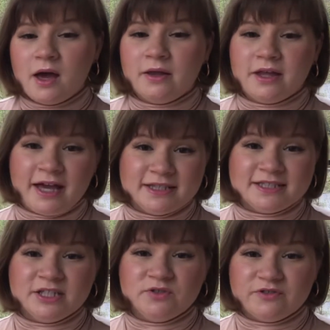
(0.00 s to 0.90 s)
Hence,
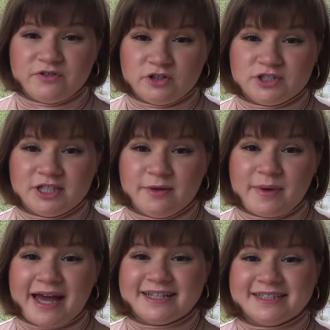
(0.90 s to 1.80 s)
he refers to them
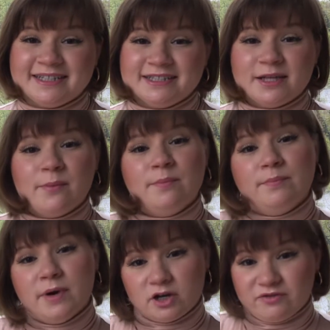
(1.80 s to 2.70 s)
as his
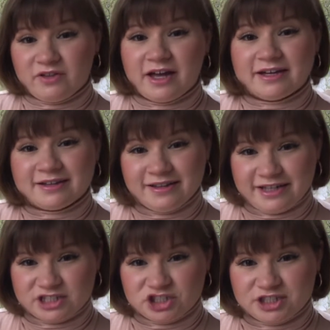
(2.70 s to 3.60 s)
butterfly
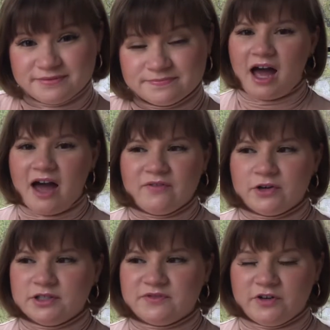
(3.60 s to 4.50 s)
collection. I've
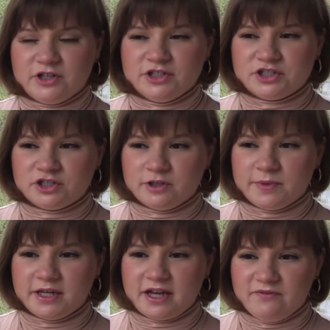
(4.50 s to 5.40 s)
heard it's very
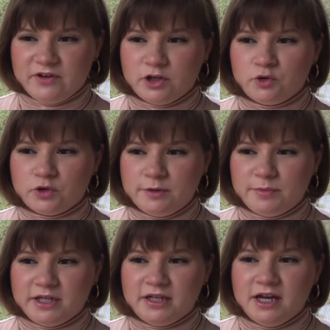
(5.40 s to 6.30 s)
disturbing and very
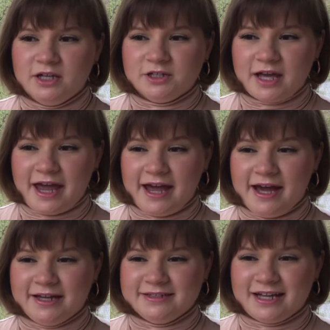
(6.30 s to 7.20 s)
creepy,
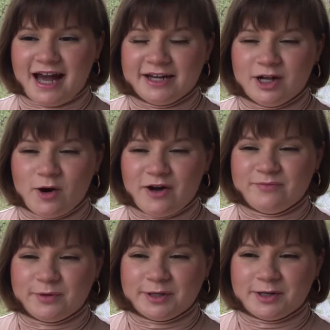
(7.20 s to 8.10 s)
and I know I've
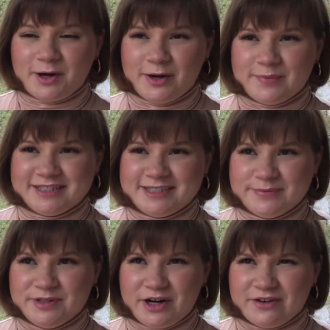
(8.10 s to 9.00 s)
put it on my
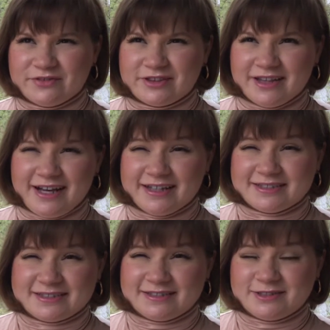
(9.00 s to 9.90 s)
TBR for the
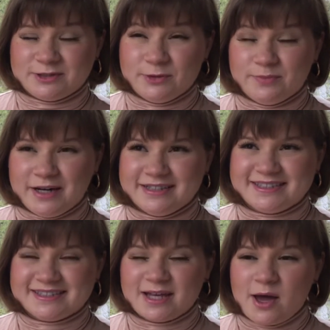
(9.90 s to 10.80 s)
last 2
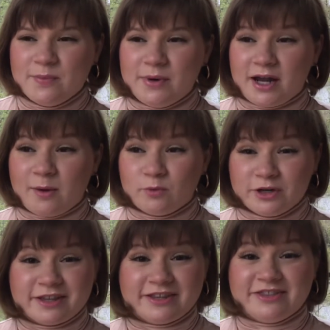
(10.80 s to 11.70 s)
months, but I'm
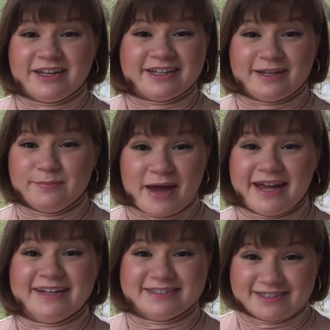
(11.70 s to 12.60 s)
really thinking
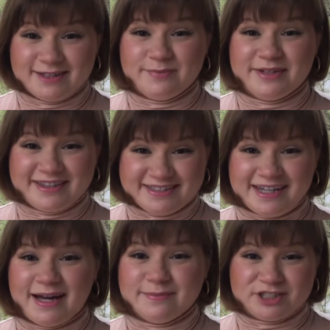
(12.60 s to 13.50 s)
May is going to be the
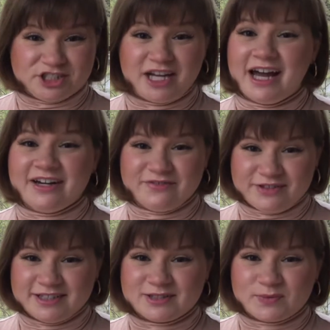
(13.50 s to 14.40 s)
time to shine for
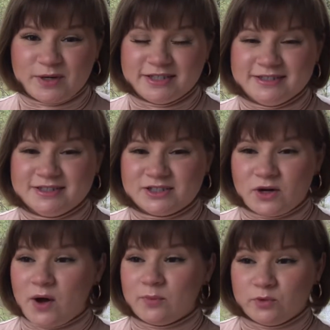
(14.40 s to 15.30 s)
this one.
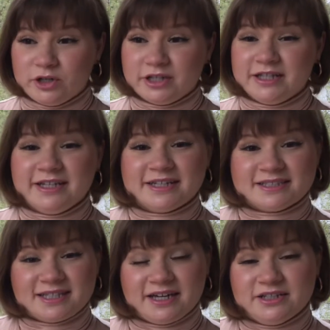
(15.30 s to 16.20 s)
So I'm really
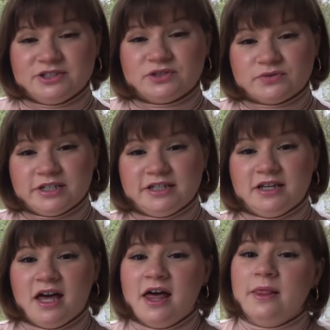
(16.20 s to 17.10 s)
excited to read
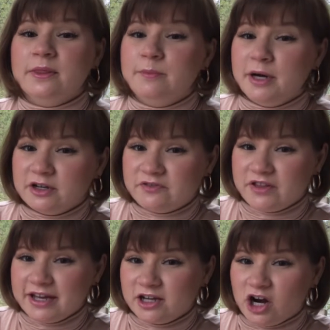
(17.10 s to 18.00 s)
The
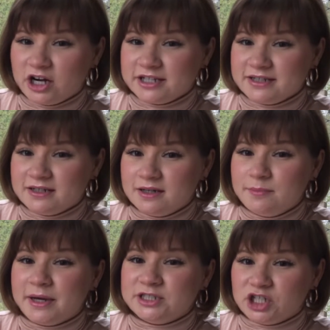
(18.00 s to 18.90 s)
Butterfly Garden
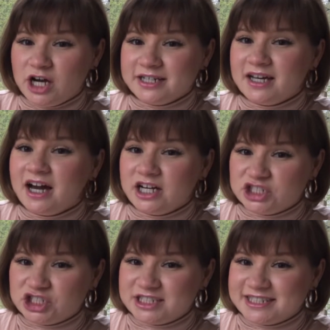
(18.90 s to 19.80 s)
by Dot
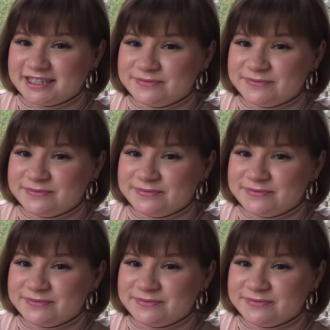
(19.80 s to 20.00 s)
Hutchinson.